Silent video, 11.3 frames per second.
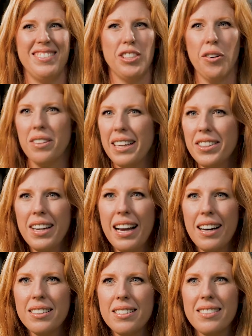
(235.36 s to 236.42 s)
Don't clean your
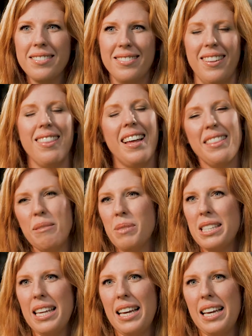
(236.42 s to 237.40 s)
house. Let them see